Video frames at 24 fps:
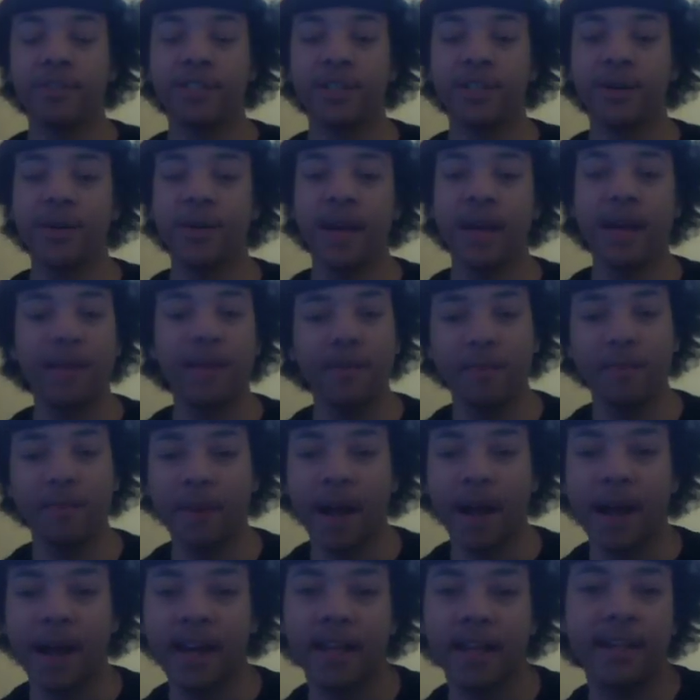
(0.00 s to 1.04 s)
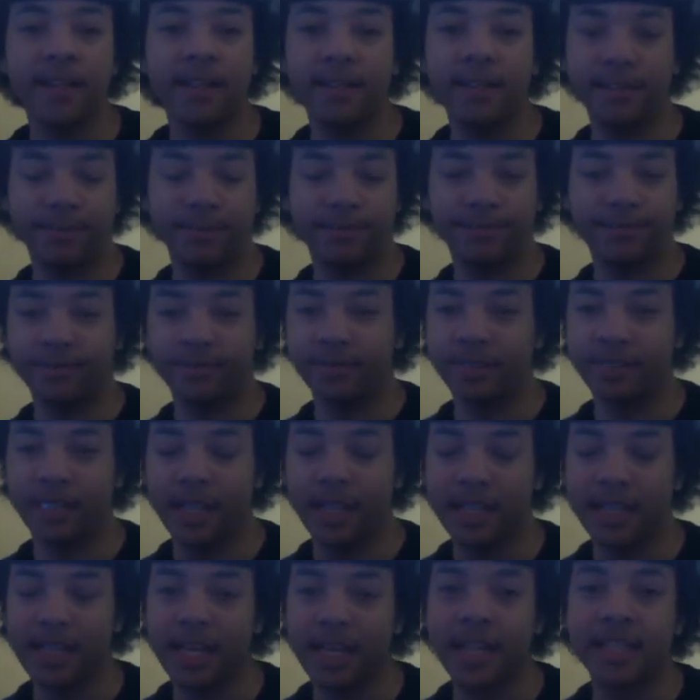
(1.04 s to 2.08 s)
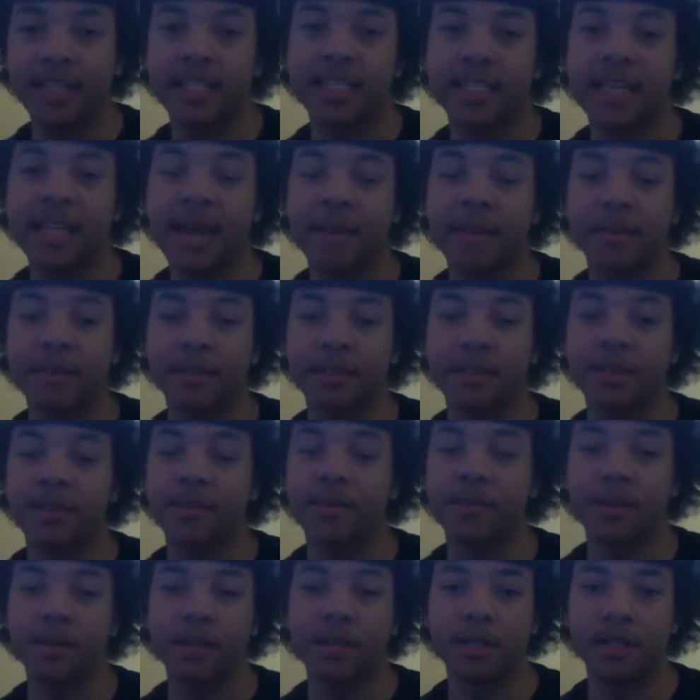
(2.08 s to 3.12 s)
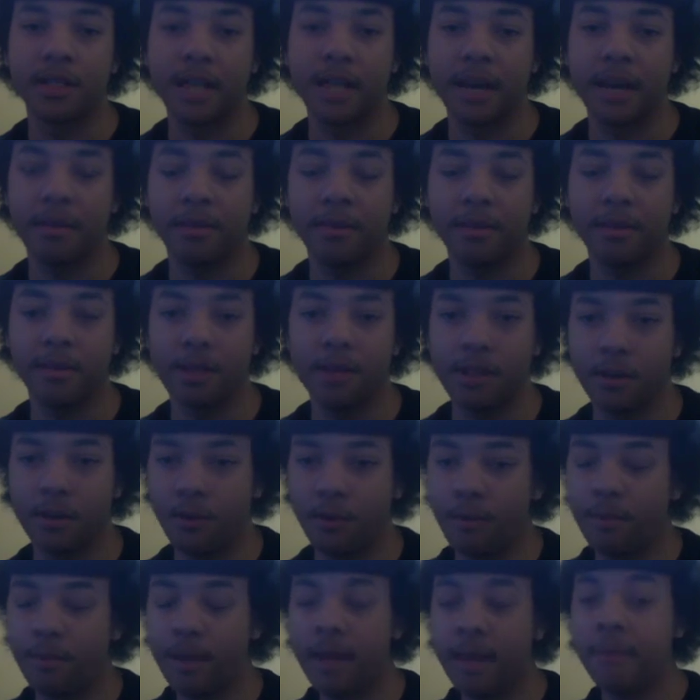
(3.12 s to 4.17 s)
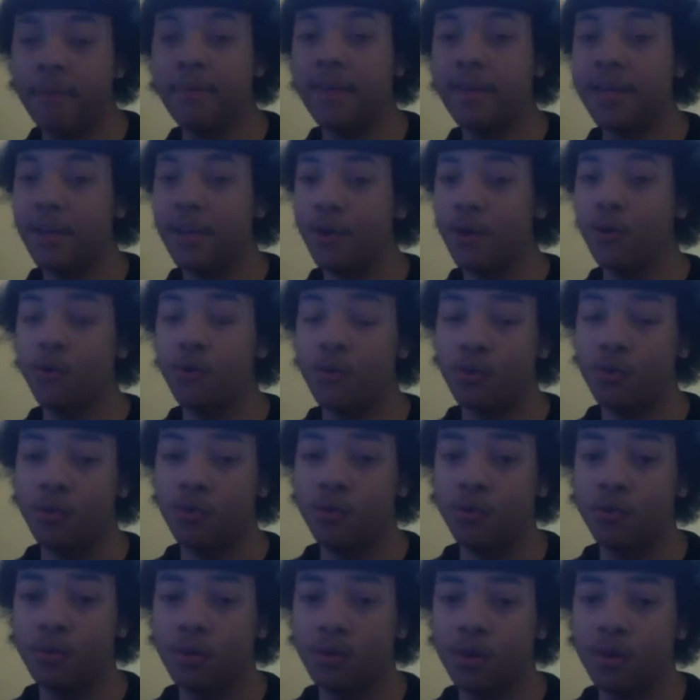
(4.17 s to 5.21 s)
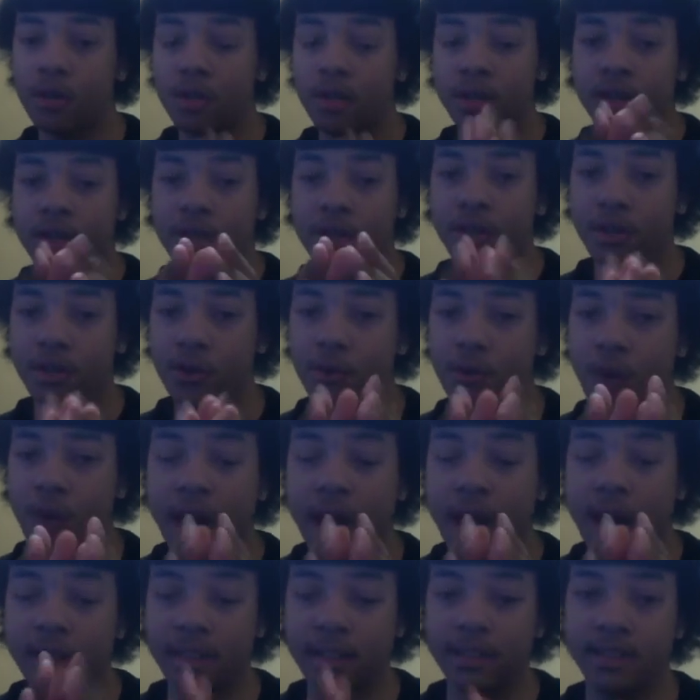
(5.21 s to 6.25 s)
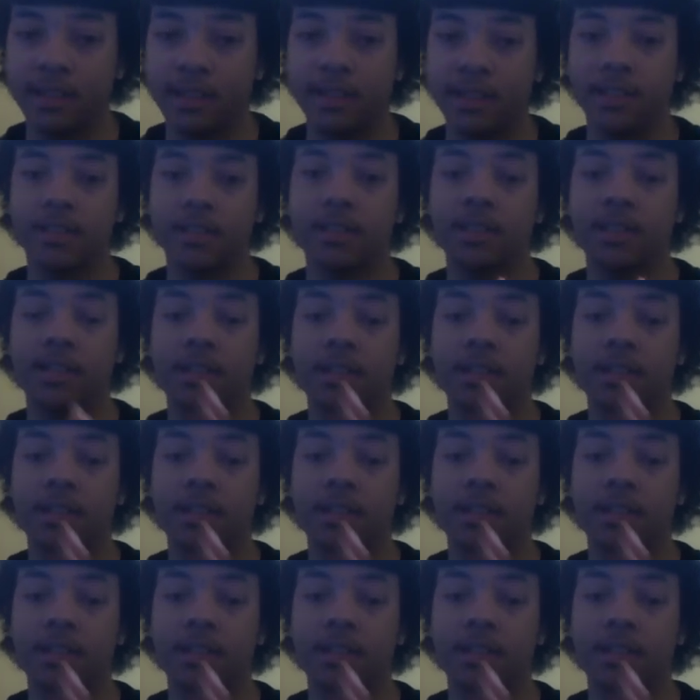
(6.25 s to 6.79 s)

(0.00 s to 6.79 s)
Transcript: So everybody has had this happen to them one time or another, or maybe you, you watching this,